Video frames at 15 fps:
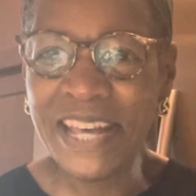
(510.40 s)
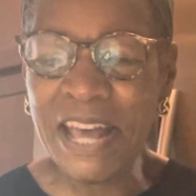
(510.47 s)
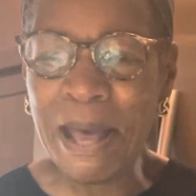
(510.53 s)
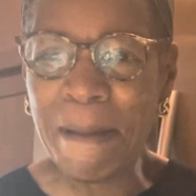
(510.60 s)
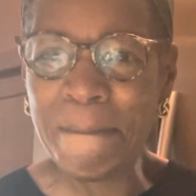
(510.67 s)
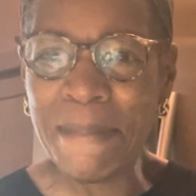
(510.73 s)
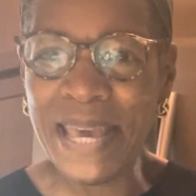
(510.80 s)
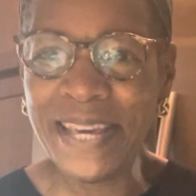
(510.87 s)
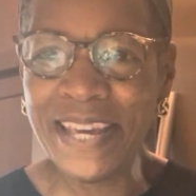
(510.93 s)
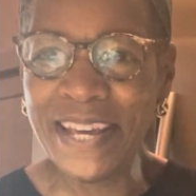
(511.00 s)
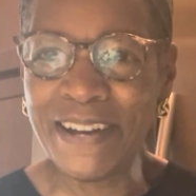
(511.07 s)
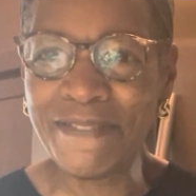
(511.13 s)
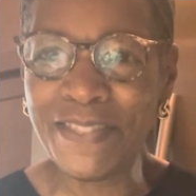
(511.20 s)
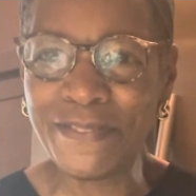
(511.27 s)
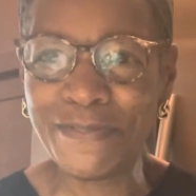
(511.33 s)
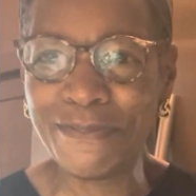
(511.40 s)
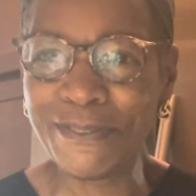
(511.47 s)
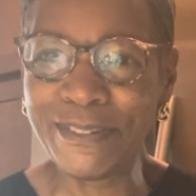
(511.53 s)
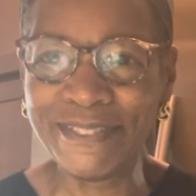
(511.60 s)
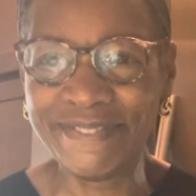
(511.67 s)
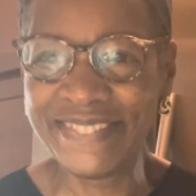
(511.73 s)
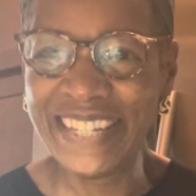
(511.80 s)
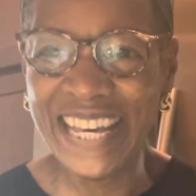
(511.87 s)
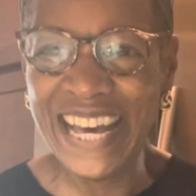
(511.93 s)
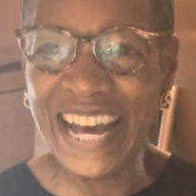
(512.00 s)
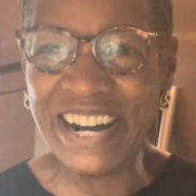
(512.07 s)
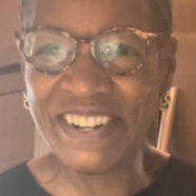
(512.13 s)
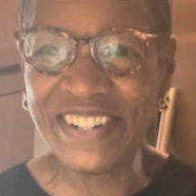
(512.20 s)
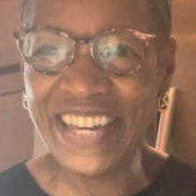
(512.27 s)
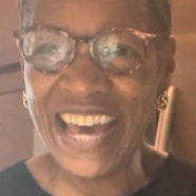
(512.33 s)
making of the fruit.
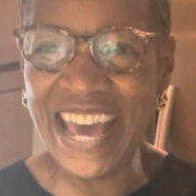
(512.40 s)
Okay,